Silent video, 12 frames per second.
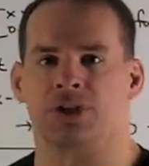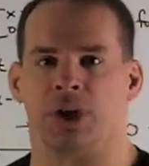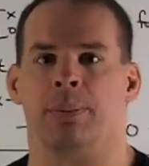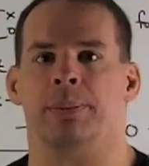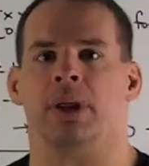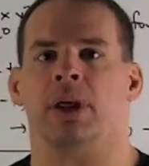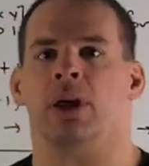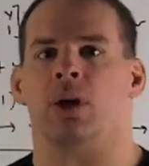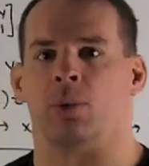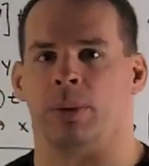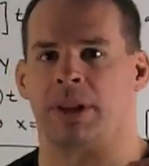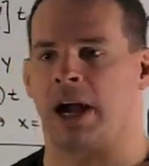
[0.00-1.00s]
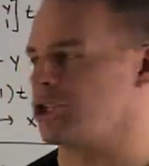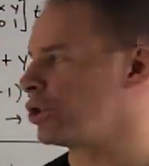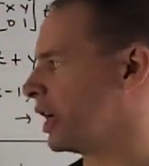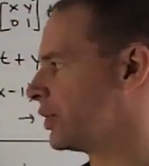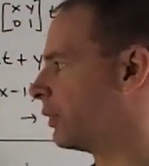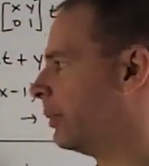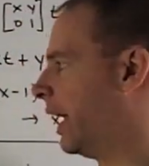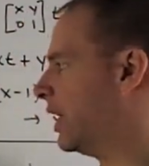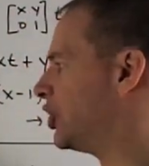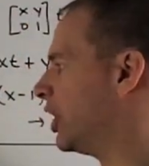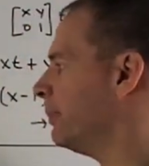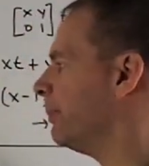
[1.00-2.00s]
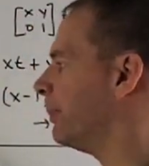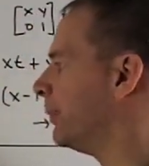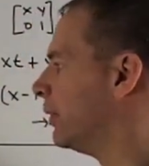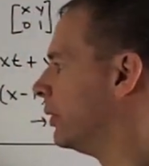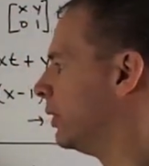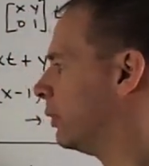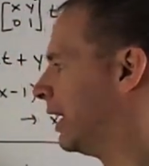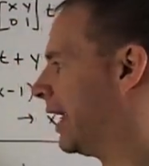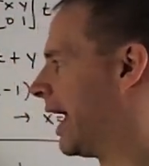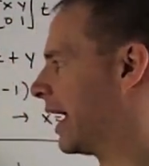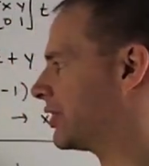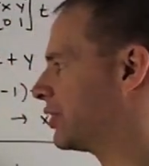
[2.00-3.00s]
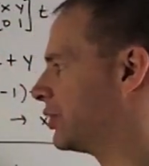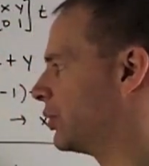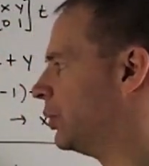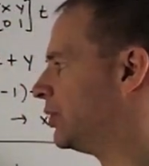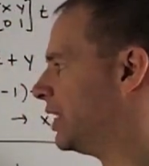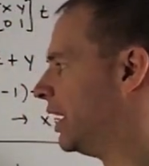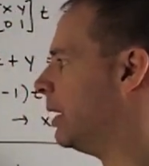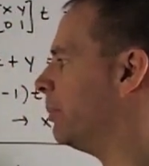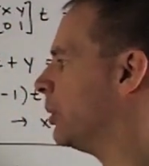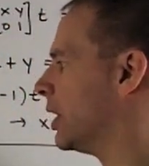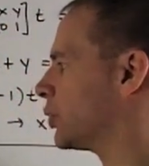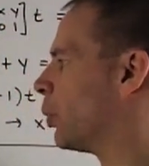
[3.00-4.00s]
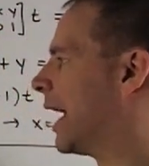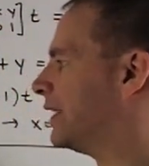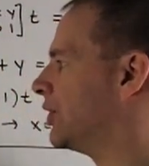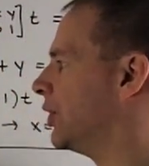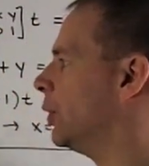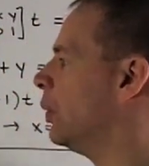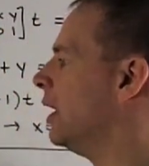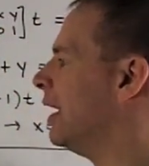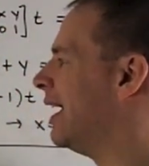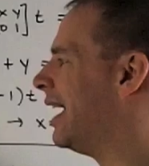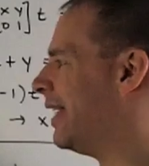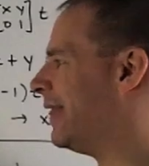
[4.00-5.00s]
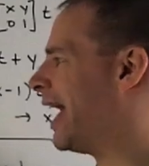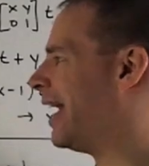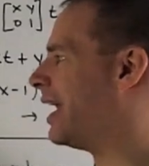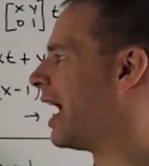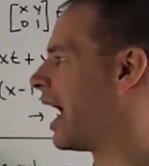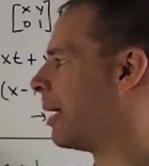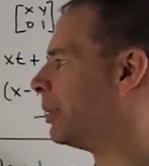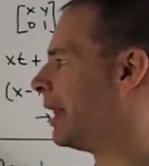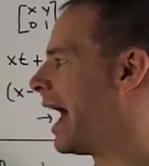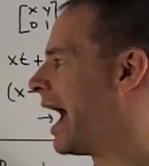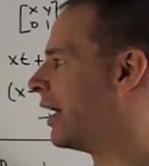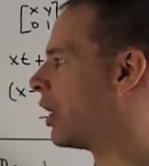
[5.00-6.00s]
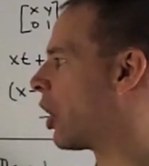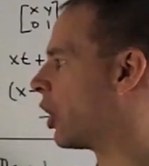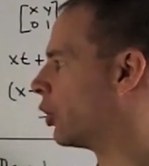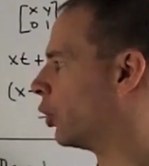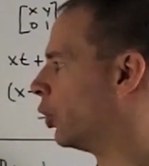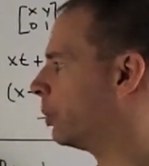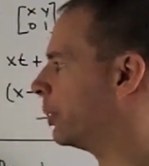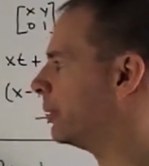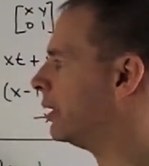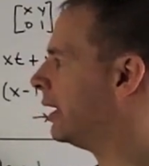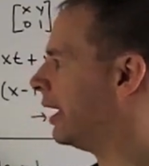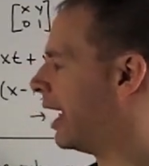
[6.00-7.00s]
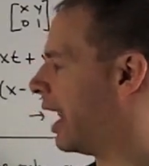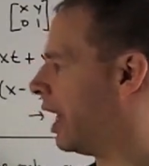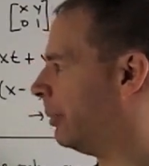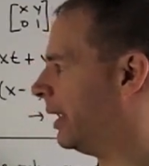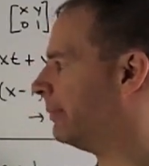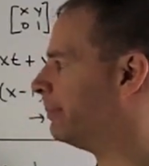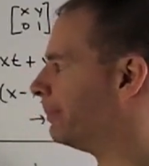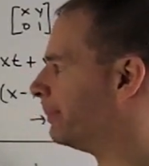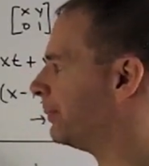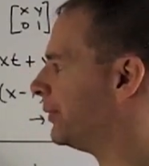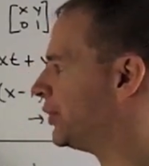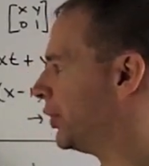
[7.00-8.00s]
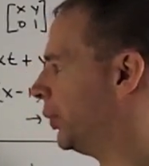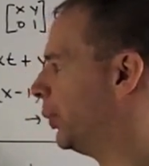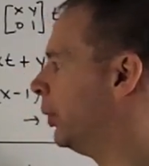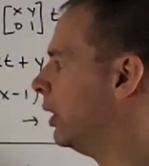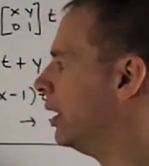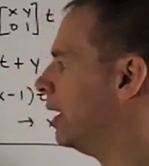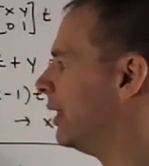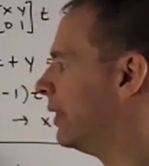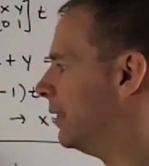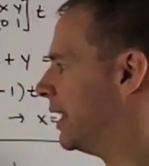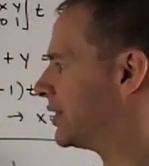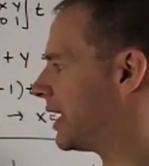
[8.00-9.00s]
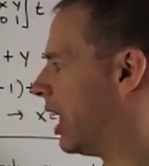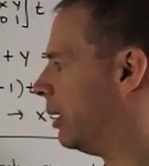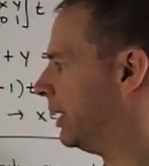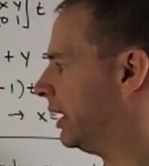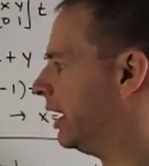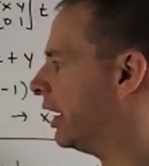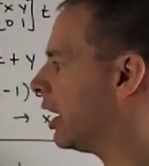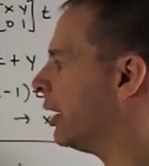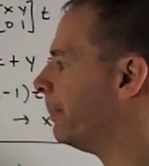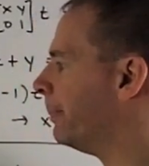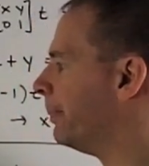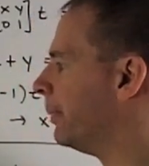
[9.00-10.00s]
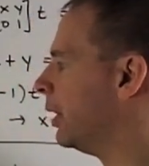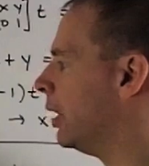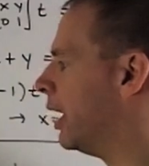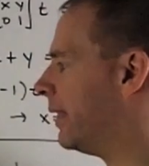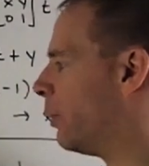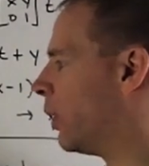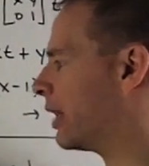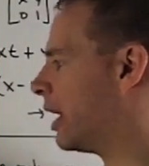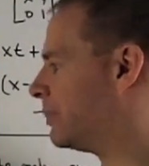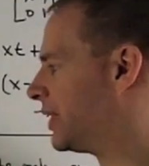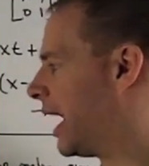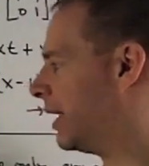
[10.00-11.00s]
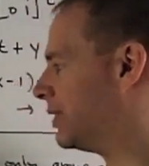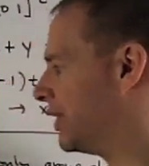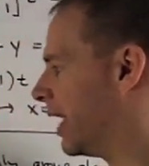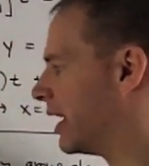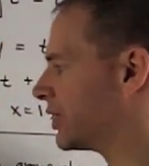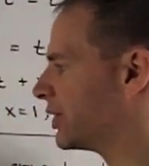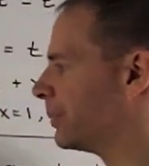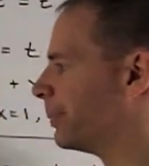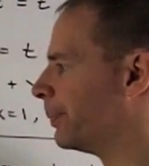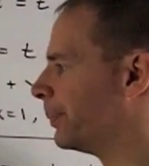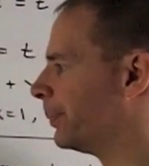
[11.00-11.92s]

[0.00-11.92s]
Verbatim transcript: So we apply our transformation, get x2t plus y2, and then I apply our group element to this element here, and then what comes out is this.